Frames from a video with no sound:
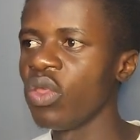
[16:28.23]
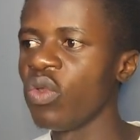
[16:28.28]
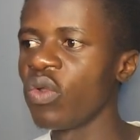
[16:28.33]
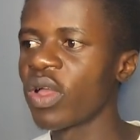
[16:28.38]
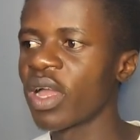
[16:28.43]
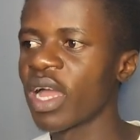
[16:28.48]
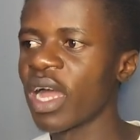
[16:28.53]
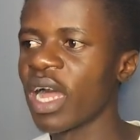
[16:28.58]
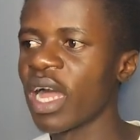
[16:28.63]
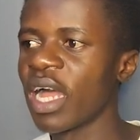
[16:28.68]

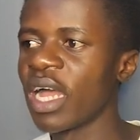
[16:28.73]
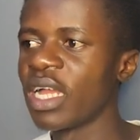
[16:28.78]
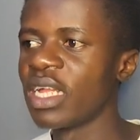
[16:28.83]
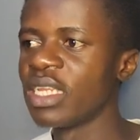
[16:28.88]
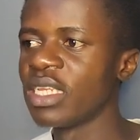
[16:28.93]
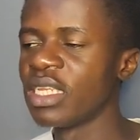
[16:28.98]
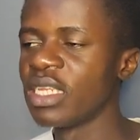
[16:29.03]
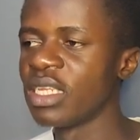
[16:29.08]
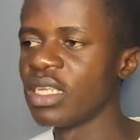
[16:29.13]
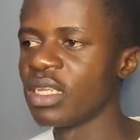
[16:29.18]
you
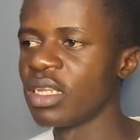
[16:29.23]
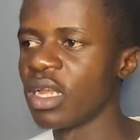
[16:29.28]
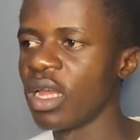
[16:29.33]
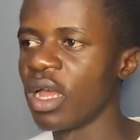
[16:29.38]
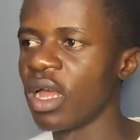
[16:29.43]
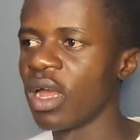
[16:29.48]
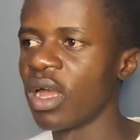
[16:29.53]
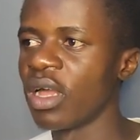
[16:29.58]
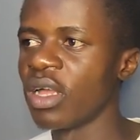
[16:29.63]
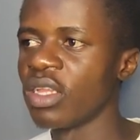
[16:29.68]
can
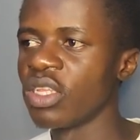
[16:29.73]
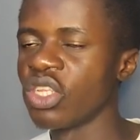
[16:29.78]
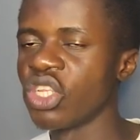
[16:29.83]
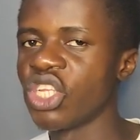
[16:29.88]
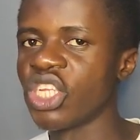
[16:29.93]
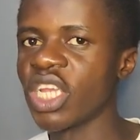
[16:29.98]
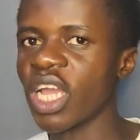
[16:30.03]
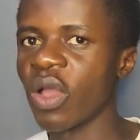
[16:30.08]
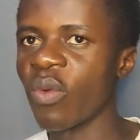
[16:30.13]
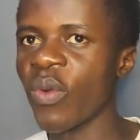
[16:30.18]

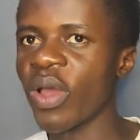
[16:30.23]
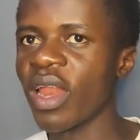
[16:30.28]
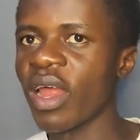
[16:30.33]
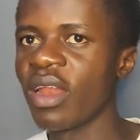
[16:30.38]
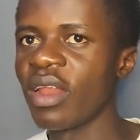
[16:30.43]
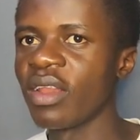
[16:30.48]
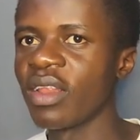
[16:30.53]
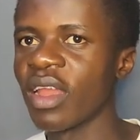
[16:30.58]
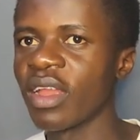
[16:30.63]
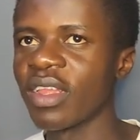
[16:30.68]
check
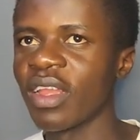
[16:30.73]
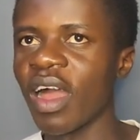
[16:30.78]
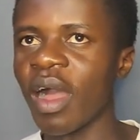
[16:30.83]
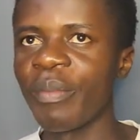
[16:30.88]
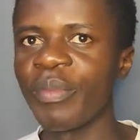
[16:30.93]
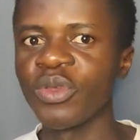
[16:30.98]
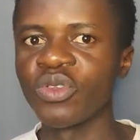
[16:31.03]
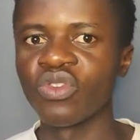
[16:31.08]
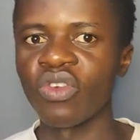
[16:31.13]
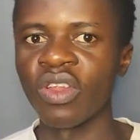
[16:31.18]
whether the
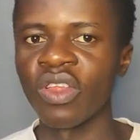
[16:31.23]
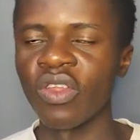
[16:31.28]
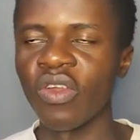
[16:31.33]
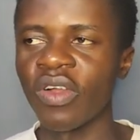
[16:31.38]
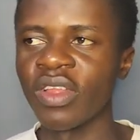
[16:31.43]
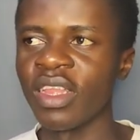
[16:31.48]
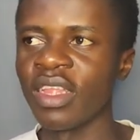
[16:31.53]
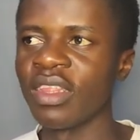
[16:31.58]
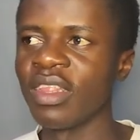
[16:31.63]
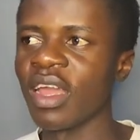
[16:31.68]
app is
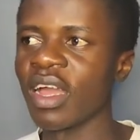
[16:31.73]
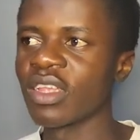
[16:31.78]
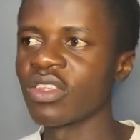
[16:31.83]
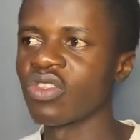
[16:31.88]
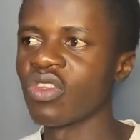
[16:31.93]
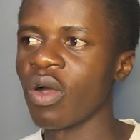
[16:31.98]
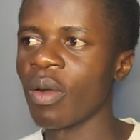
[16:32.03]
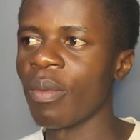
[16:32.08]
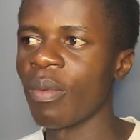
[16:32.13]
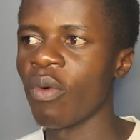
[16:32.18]
running on a
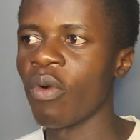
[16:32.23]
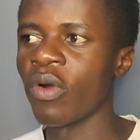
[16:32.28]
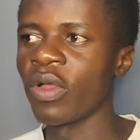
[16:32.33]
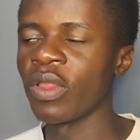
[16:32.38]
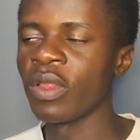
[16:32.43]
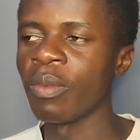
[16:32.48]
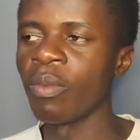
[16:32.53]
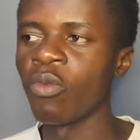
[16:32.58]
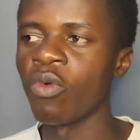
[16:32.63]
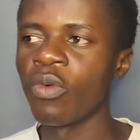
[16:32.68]
desktop
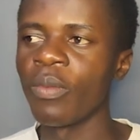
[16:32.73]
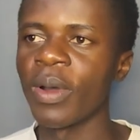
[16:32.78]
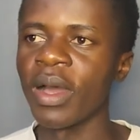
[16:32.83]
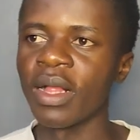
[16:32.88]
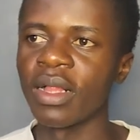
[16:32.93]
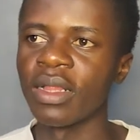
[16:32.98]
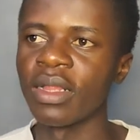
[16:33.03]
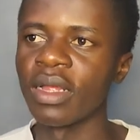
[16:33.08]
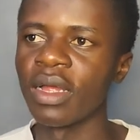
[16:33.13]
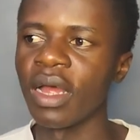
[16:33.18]
or on a
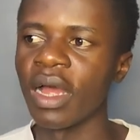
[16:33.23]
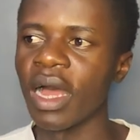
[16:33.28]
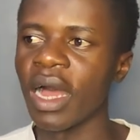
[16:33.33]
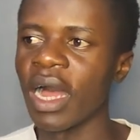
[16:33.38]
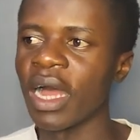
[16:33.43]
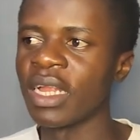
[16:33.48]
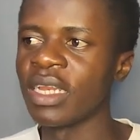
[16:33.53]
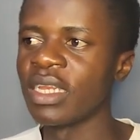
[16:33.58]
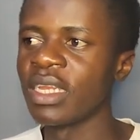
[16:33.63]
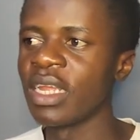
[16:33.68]
mobile,
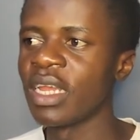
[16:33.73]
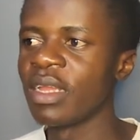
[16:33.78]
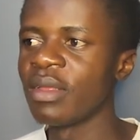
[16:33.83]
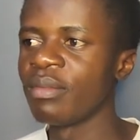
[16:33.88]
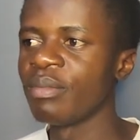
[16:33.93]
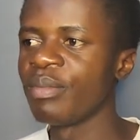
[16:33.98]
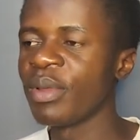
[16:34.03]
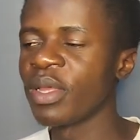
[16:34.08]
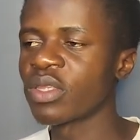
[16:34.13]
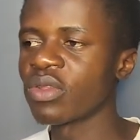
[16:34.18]
and
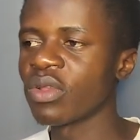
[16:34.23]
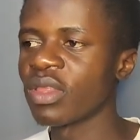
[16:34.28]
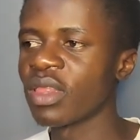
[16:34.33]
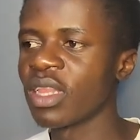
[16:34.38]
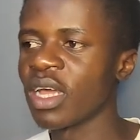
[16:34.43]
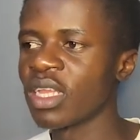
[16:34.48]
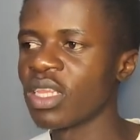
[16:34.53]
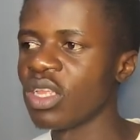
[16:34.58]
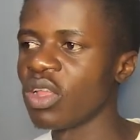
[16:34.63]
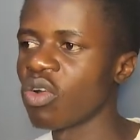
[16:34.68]
then based
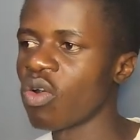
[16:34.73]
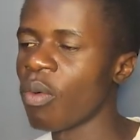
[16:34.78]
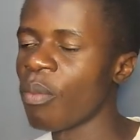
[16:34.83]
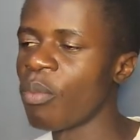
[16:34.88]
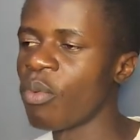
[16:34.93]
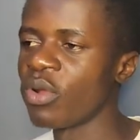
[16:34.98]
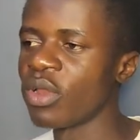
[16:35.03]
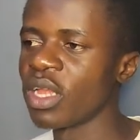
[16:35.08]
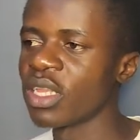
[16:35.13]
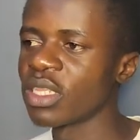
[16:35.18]
on that the
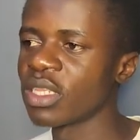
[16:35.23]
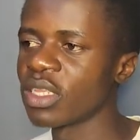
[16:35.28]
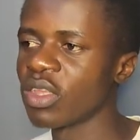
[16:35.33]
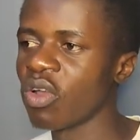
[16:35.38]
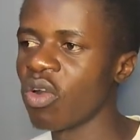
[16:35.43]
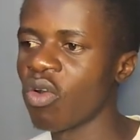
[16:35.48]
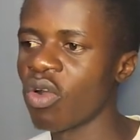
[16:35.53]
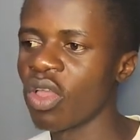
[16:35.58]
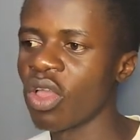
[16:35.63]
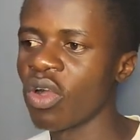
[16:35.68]
components
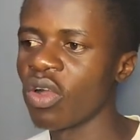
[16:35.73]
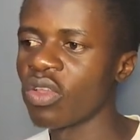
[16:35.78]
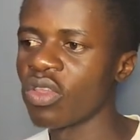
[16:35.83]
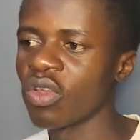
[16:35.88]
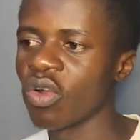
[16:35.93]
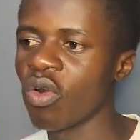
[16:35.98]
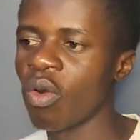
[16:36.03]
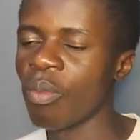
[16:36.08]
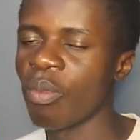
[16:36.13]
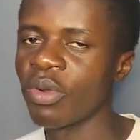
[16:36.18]
your
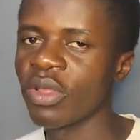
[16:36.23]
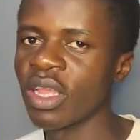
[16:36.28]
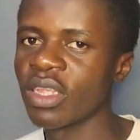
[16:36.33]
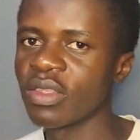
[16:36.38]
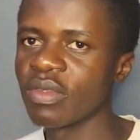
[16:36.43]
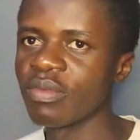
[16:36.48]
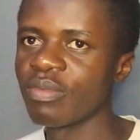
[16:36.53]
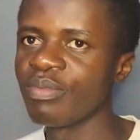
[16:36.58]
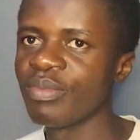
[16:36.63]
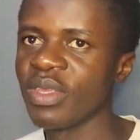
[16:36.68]

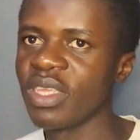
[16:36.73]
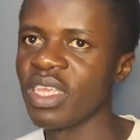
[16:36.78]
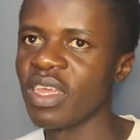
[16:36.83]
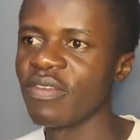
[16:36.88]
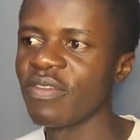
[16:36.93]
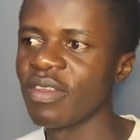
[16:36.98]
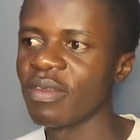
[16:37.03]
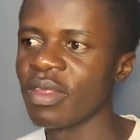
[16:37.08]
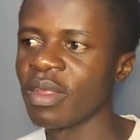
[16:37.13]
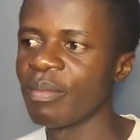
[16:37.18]
components
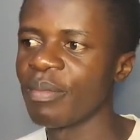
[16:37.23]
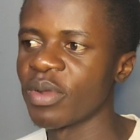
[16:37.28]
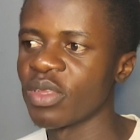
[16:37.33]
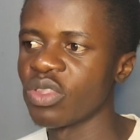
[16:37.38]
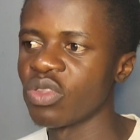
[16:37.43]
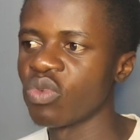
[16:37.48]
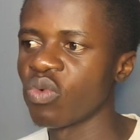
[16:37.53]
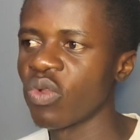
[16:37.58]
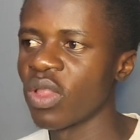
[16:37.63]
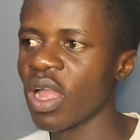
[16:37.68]
behave in a
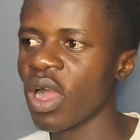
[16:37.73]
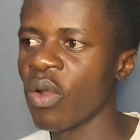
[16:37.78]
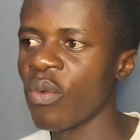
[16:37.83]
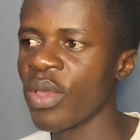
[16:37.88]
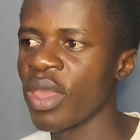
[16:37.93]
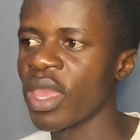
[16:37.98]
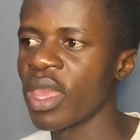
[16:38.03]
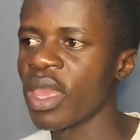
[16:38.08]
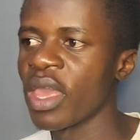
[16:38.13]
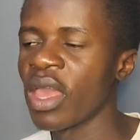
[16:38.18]
particular
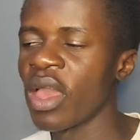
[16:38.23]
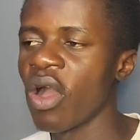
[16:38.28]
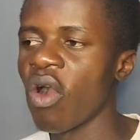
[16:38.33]
way.